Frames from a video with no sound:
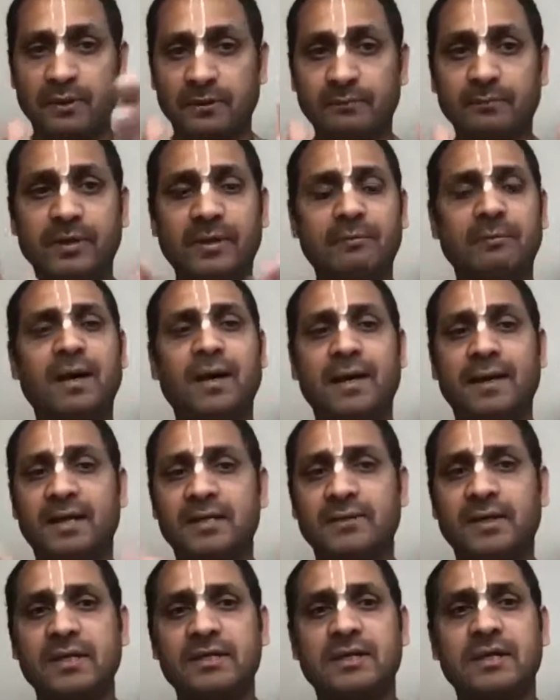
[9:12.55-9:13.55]
Brahma, and
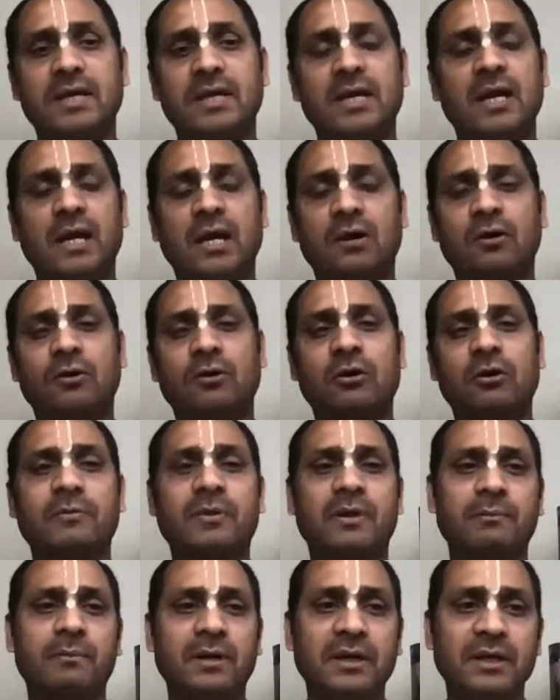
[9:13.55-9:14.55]
as well as how long
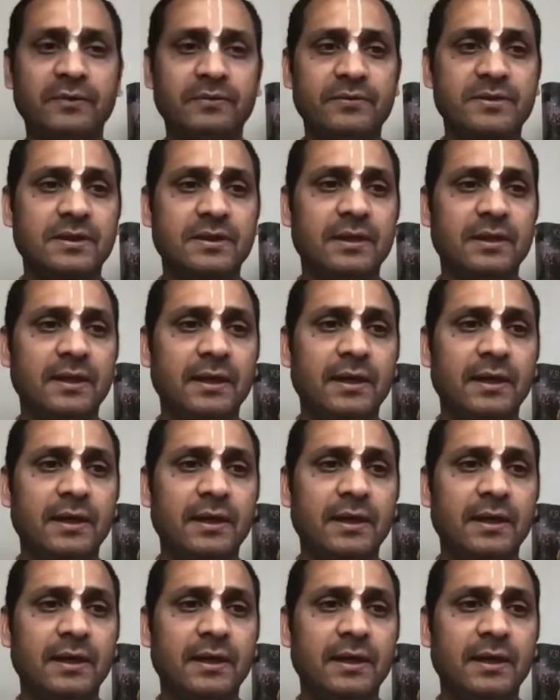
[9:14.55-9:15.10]
Brahma lives.